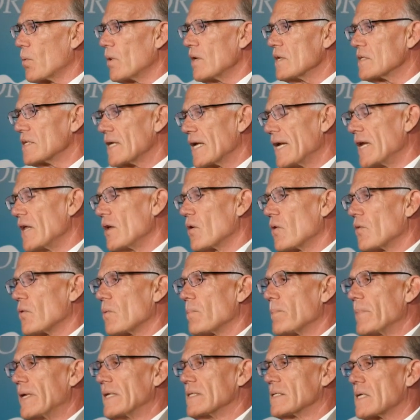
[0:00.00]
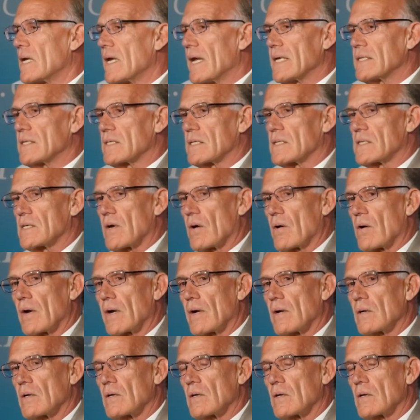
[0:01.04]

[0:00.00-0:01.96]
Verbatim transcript: What is any other means necessary?